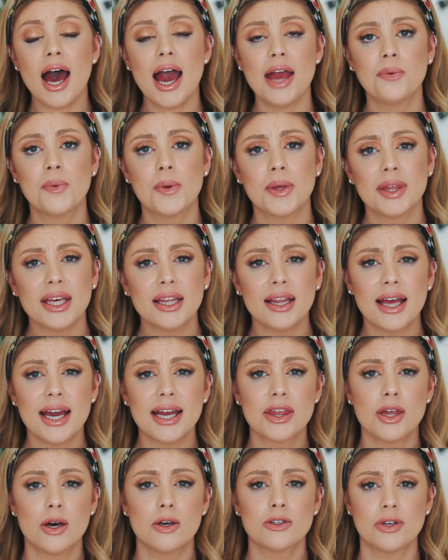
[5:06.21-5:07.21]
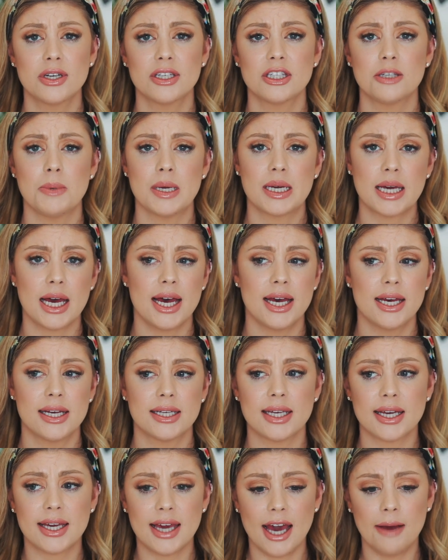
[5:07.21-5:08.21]
I really like those ones
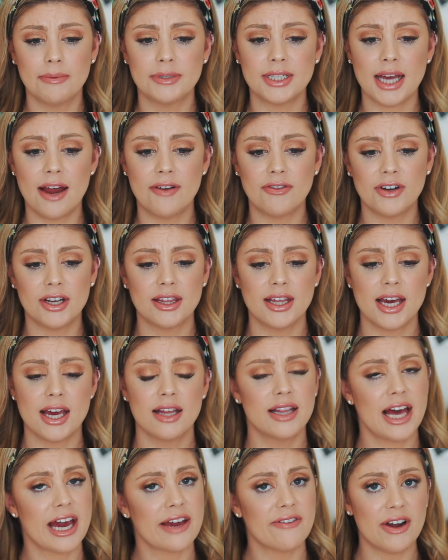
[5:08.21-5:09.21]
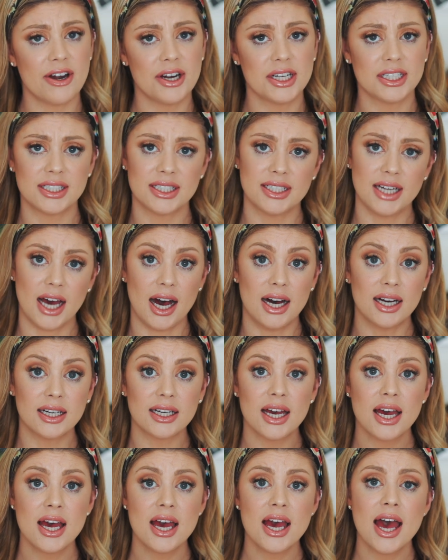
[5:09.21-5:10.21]
because it kept everything like very
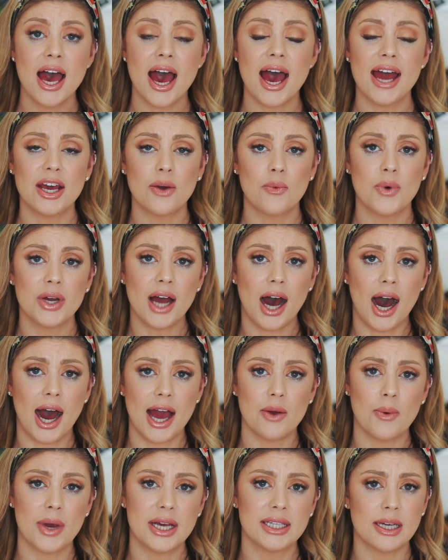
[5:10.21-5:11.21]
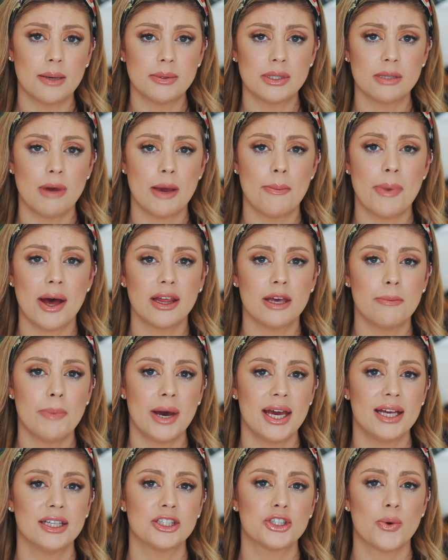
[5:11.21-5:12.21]
snug and it went high waist up to my belly
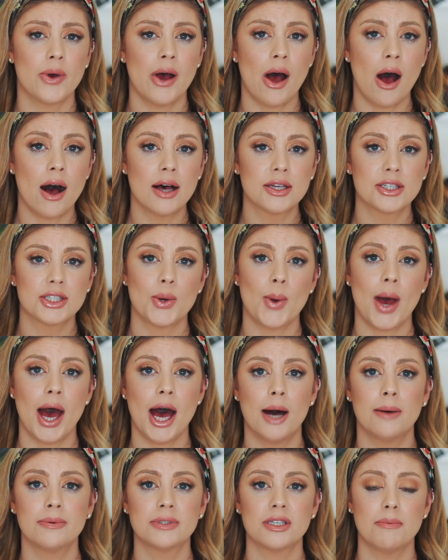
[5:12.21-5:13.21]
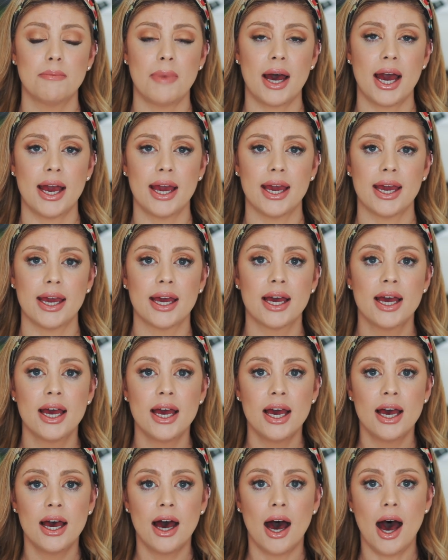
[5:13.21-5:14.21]
button so it also helped my
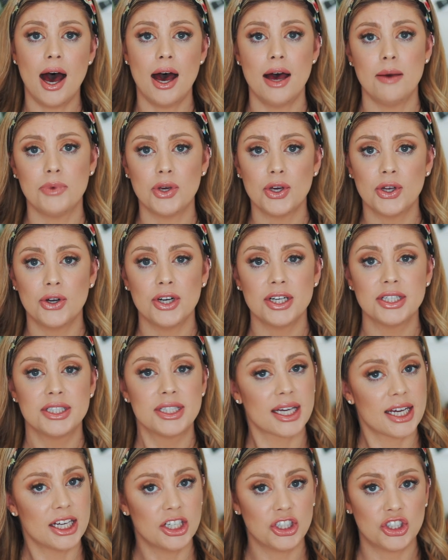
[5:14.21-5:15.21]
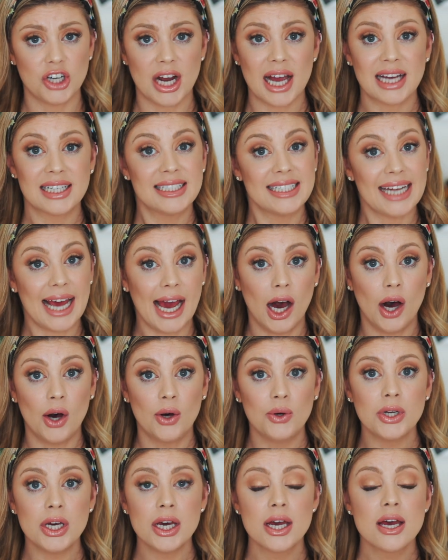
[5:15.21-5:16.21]
um, uterus to contract
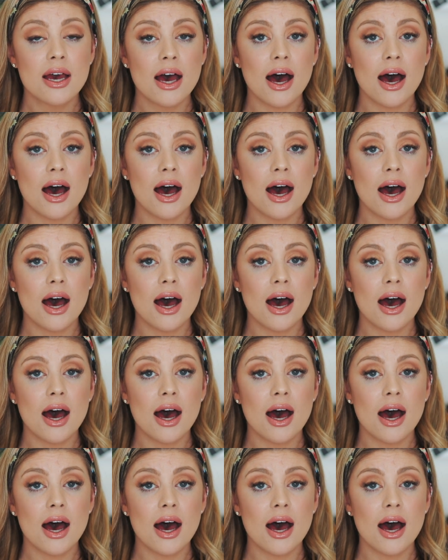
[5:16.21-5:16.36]
down.